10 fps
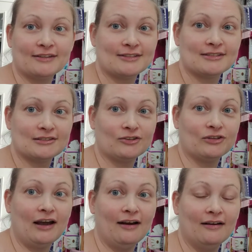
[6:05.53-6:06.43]
So
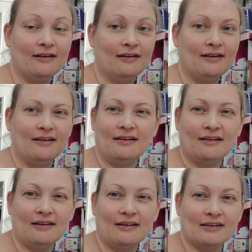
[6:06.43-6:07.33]
yeah.
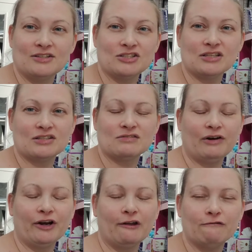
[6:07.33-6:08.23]
And it's
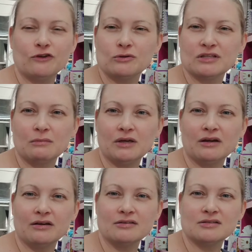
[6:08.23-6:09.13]
very confusing
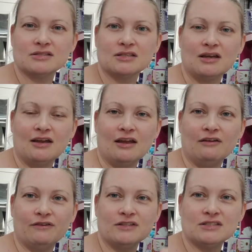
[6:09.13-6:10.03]
because
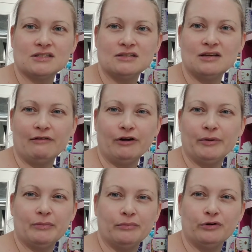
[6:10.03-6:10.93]
if it's never
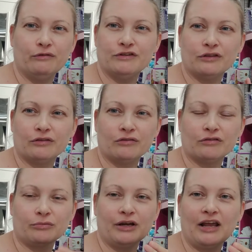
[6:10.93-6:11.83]
been moved in
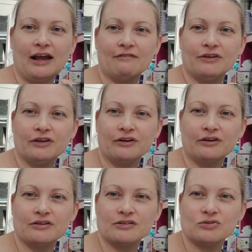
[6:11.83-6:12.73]
3.5
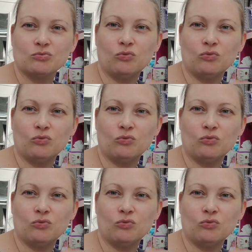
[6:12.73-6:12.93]
years,